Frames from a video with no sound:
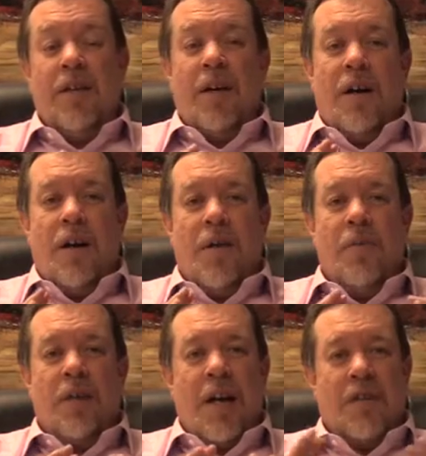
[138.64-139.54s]

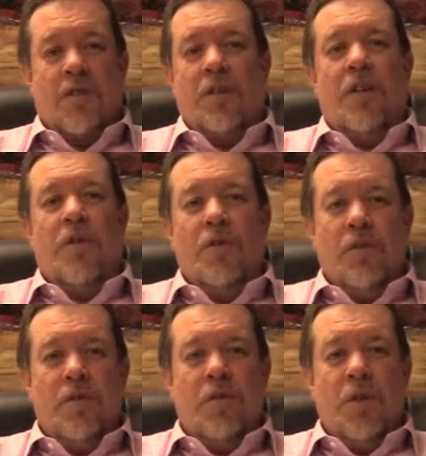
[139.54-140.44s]
You could actually go
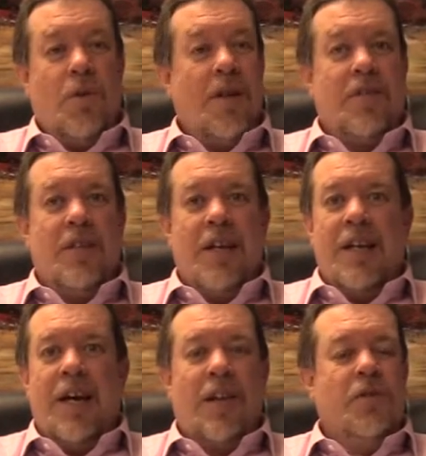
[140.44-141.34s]
to
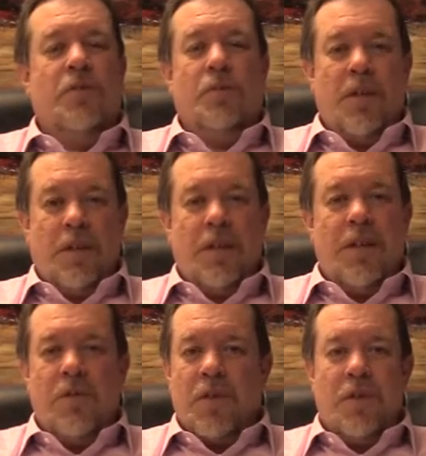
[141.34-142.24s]
USDA eligibility.
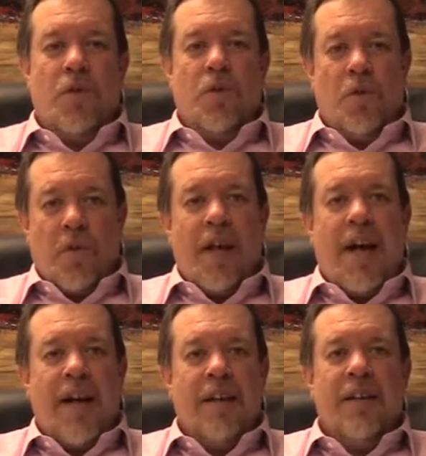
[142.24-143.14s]
You could Google
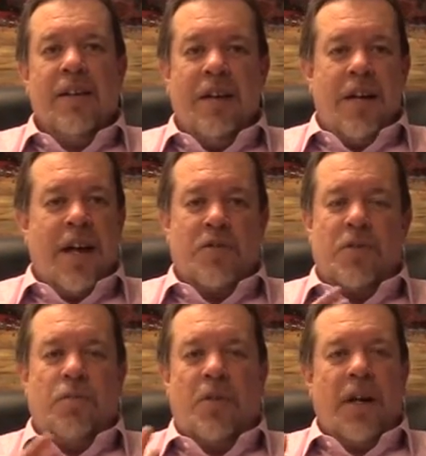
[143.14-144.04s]
that and
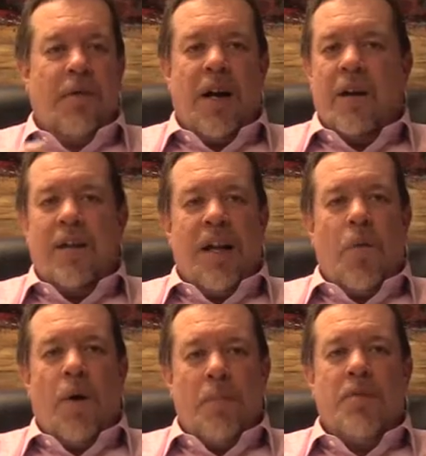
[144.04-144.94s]
actually play around on
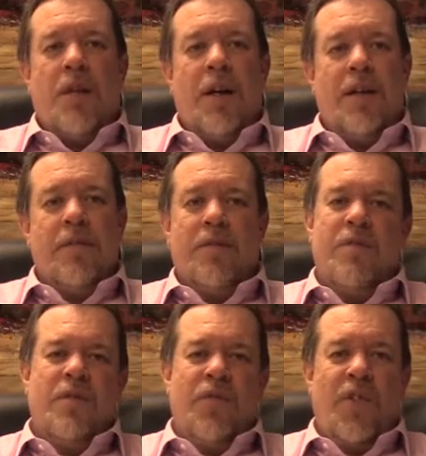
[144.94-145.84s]
that website.
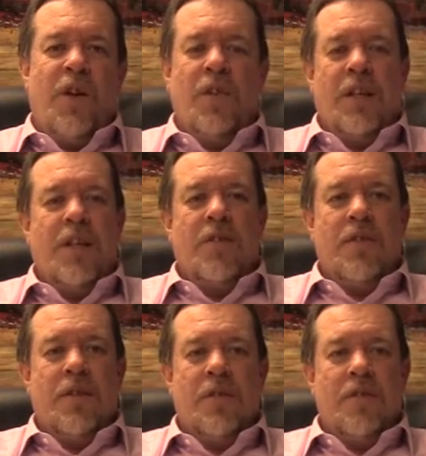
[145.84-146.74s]
It's fairly
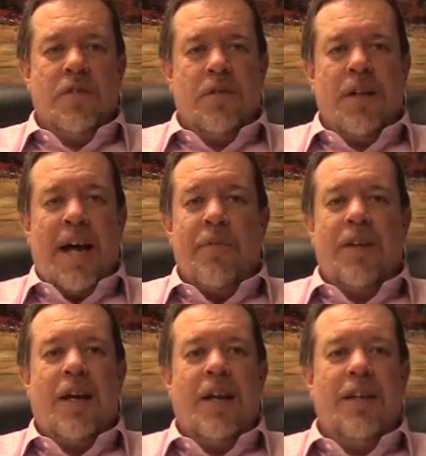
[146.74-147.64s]
easy to
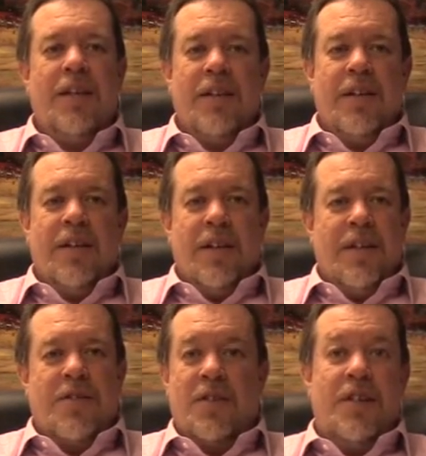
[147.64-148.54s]
navigate
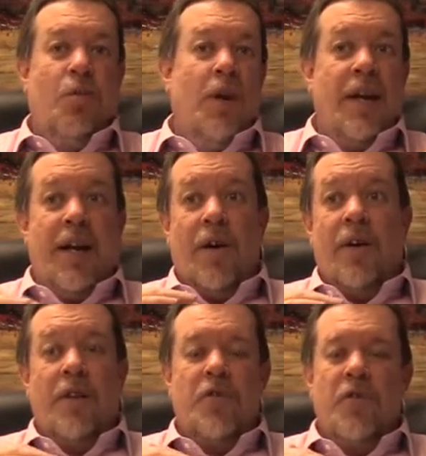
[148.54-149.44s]
and see what
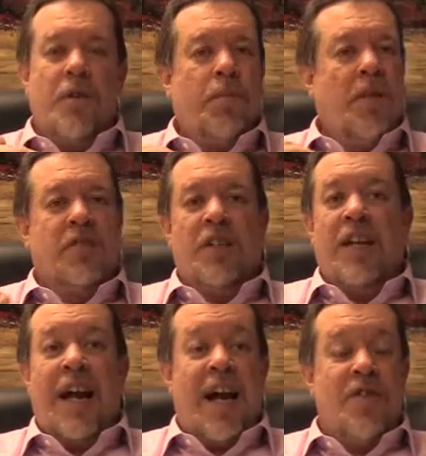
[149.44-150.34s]
areas you could punch in
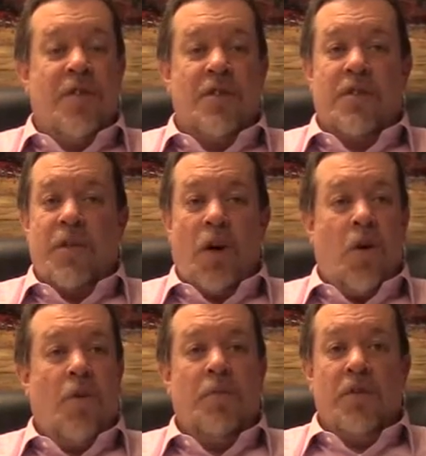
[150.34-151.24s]
an address of a
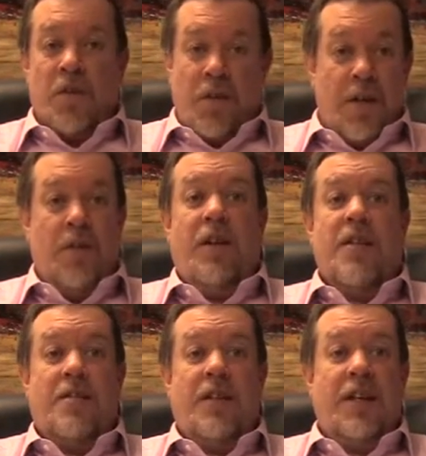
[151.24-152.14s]
home that you're
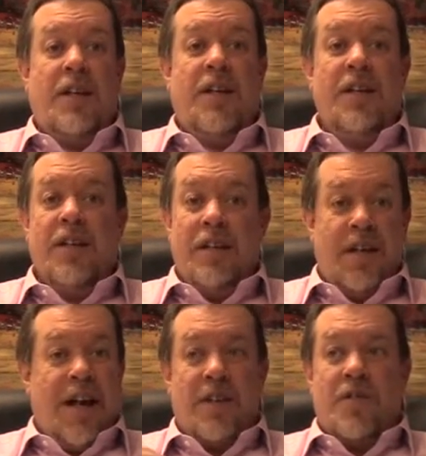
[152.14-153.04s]
interested in
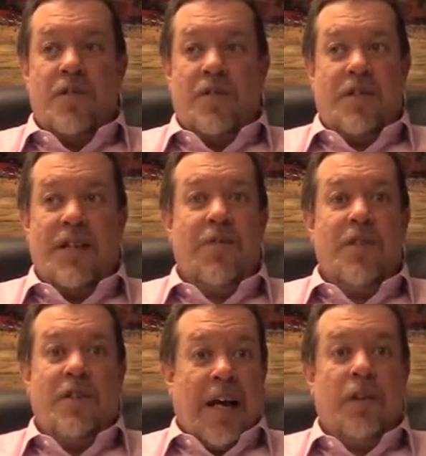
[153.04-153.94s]
and actually see if
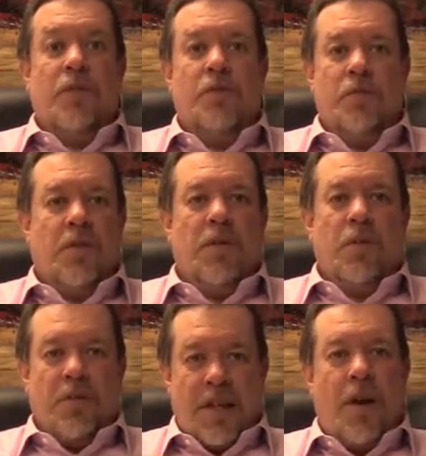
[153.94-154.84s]
it's eligible. It
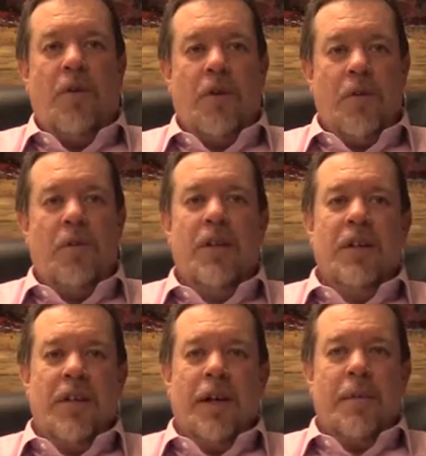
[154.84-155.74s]
will tell you.
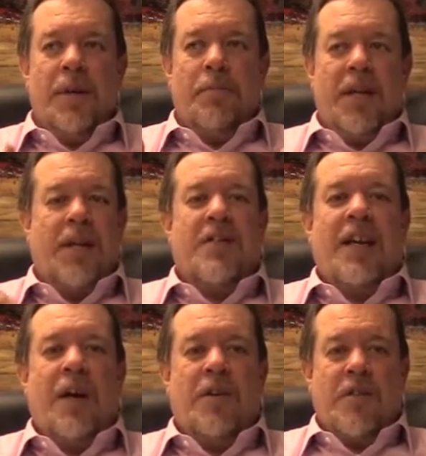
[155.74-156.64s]
I mean, Pickens
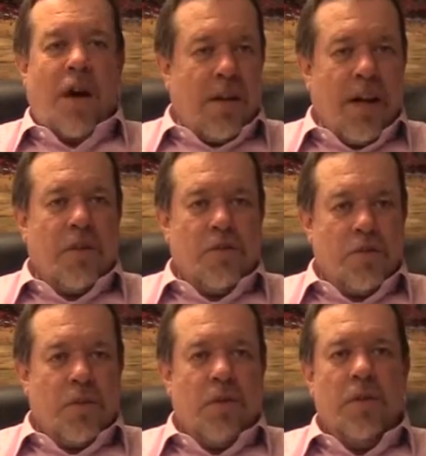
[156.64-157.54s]
County is all
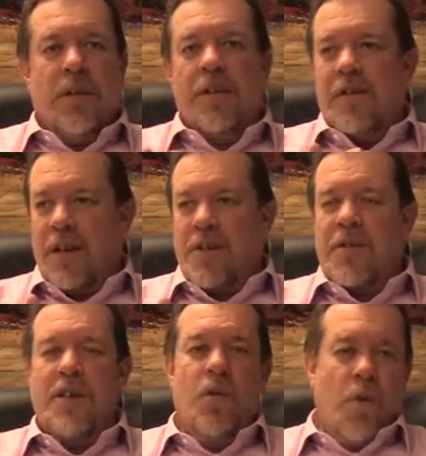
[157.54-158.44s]
eligible, and like I
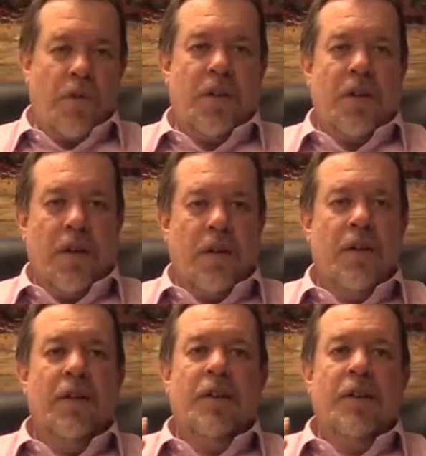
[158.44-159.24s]
said, north of here.